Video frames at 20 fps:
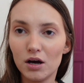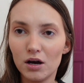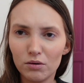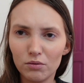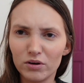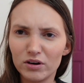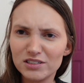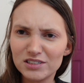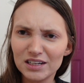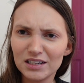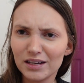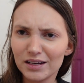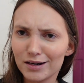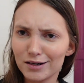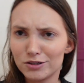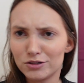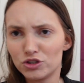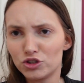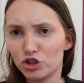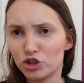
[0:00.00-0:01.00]
what is it, like
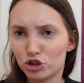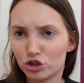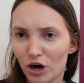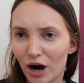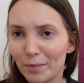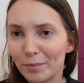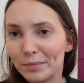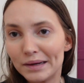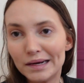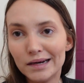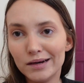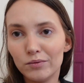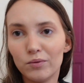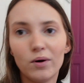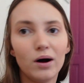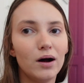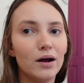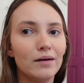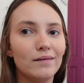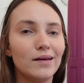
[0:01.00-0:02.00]
a strappy
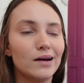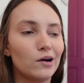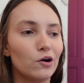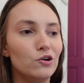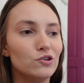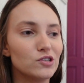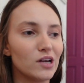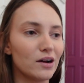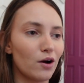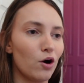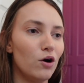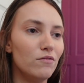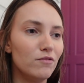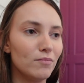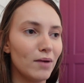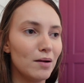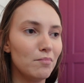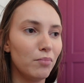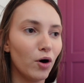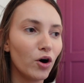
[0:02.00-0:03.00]
one that goes like over
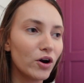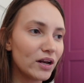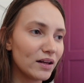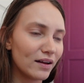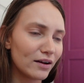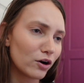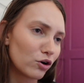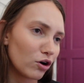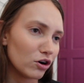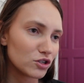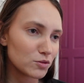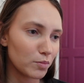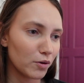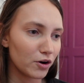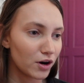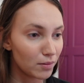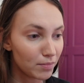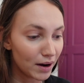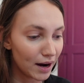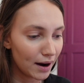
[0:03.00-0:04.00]
my body, like a
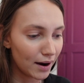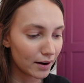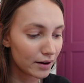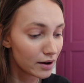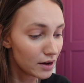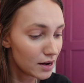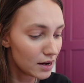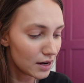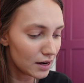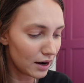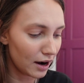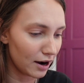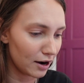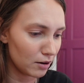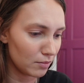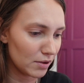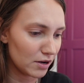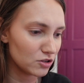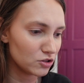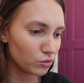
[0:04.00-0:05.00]
crossbody bag
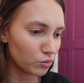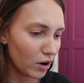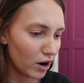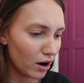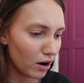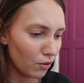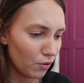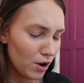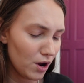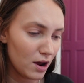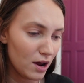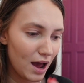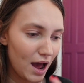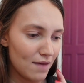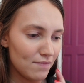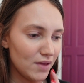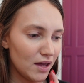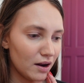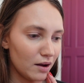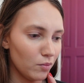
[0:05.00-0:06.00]
as well.
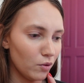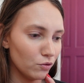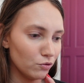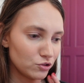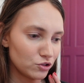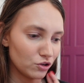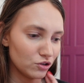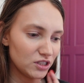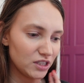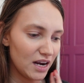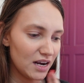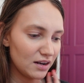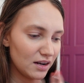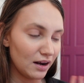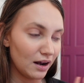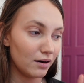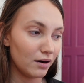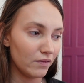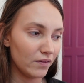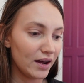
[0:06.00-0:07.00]
And then I'm also taking
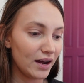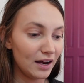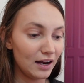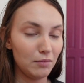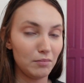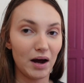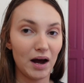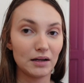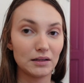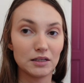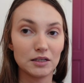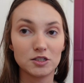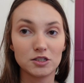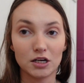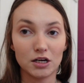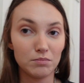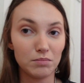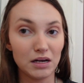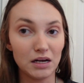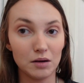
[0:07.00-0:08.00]
another handbag that's
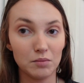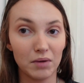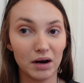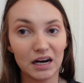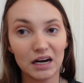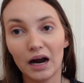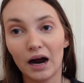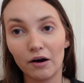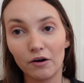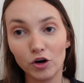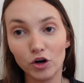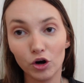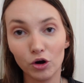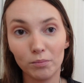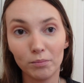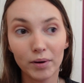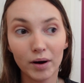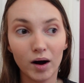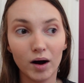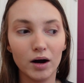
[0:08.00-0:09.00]
going to be in my
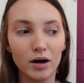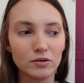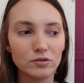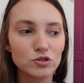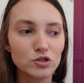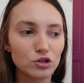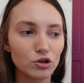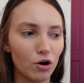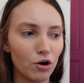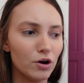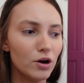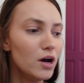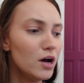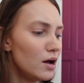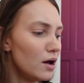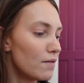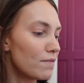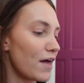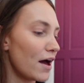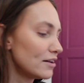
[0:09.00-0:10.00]
carry-on part. So
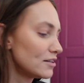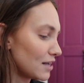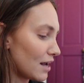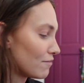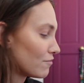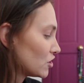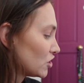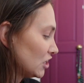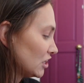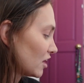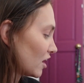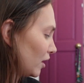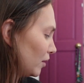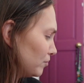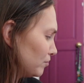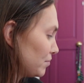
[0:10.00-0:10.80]
that's everything that I'm